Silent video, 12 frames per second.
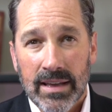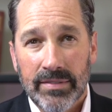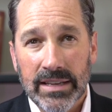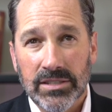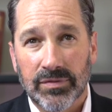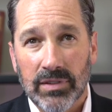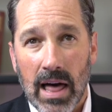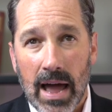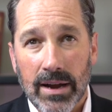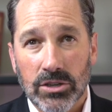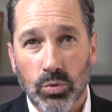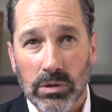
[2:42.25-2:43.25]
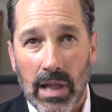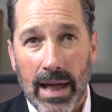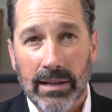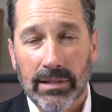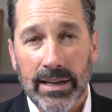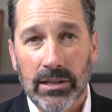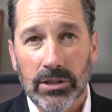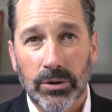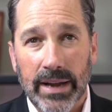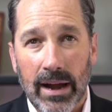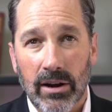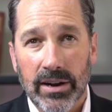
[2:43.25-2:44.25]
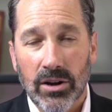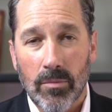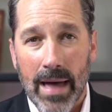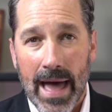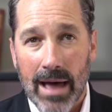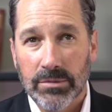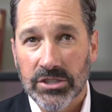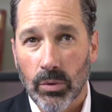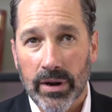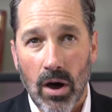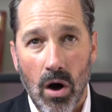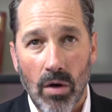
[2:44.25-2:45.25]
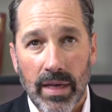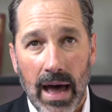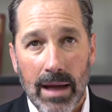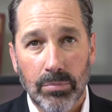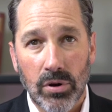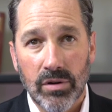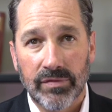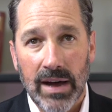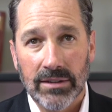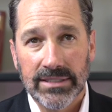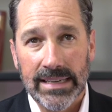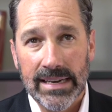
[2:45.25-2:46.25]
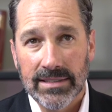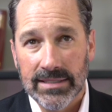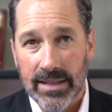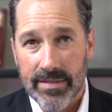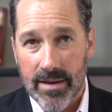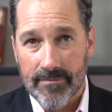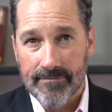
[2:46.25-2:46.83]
These flyers will likely include aerial maps showing all the high-profile tenants in them.